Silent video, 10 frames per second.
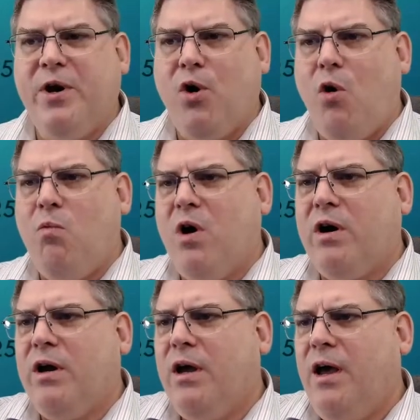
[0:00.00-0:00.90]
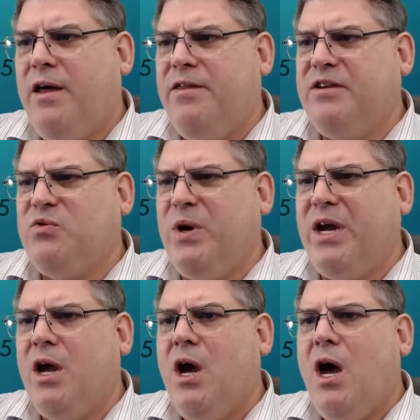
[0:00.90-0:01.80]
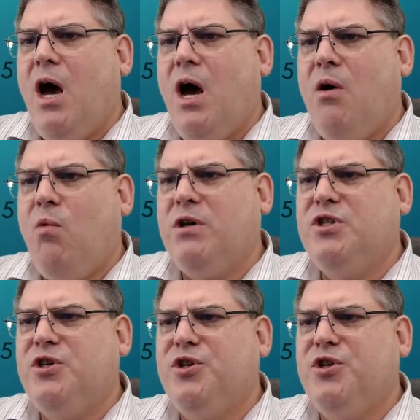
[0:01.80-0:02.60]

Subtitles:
your homework this week, I want you